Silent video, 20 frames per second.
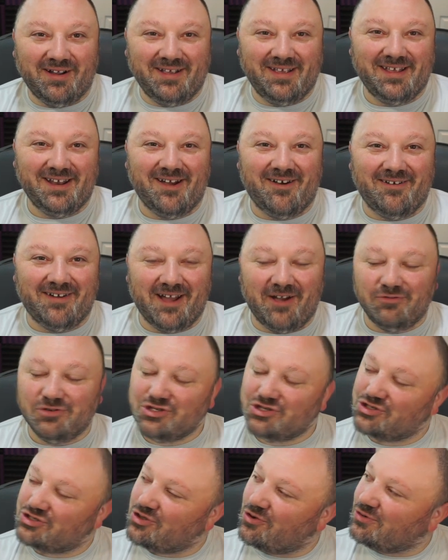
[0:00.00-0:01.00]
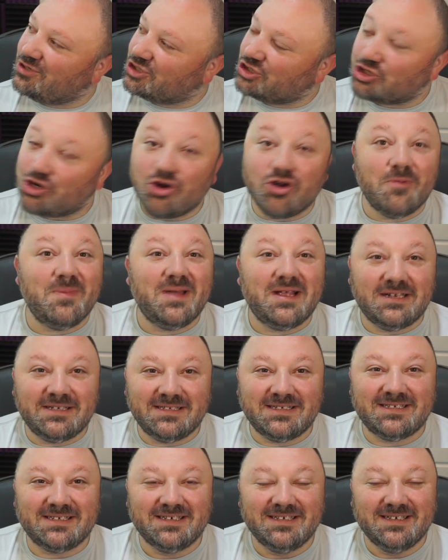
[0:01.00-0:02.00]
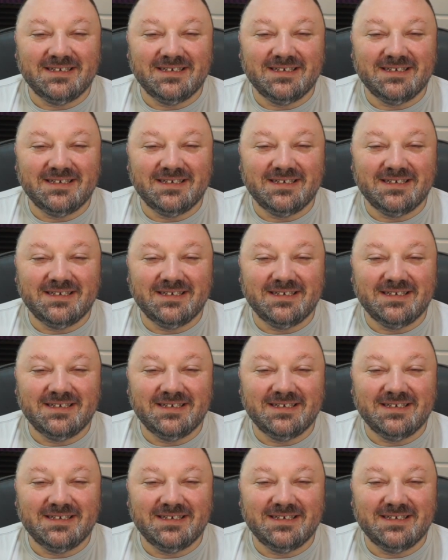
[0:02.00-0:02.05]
you know, and I was so determined